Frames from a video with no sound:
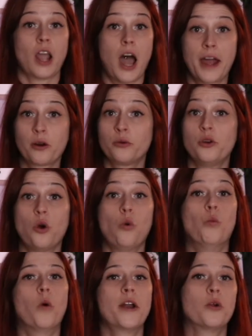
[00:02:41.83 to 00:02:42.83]
I don't know
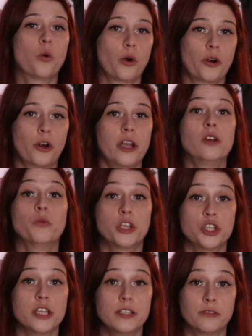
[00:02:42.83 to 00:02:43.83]
what order in
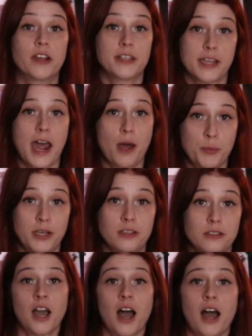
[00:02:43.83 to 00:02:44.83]
which these events happened.
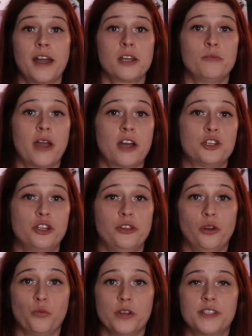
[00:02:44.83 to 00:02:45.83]
I imagine
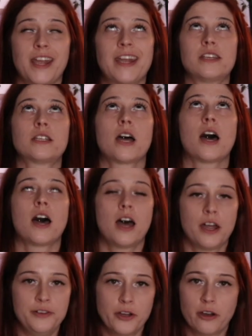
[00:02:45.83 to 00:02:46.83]
there was a
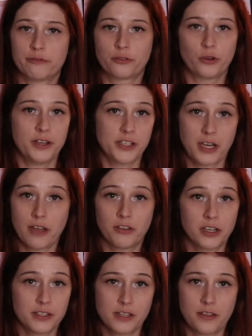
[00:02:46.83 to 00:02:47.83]
ton of forensic
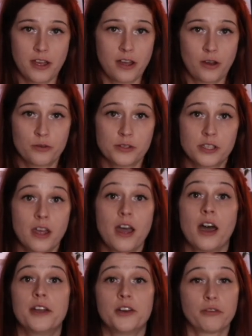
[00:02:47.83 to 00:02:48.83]
evidence in the house,
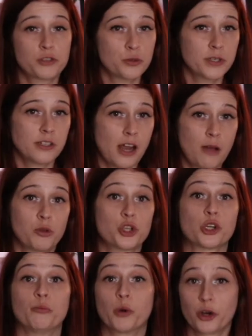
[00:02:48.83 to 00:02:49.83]
enough to establish
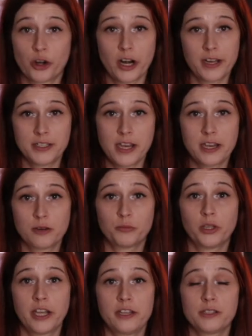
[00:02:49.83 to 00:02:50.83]
a murder had taken
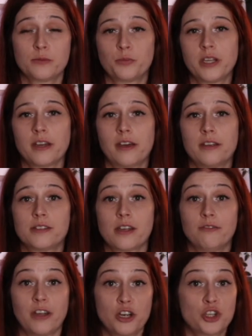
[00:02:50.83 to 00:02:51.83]
place because
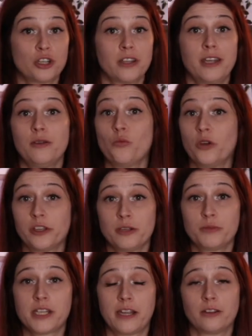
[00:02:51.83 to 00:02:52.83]
eventually
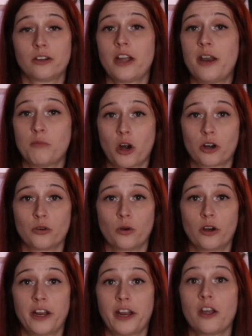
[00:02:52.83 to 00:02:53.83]
William Taylor and Mark Horning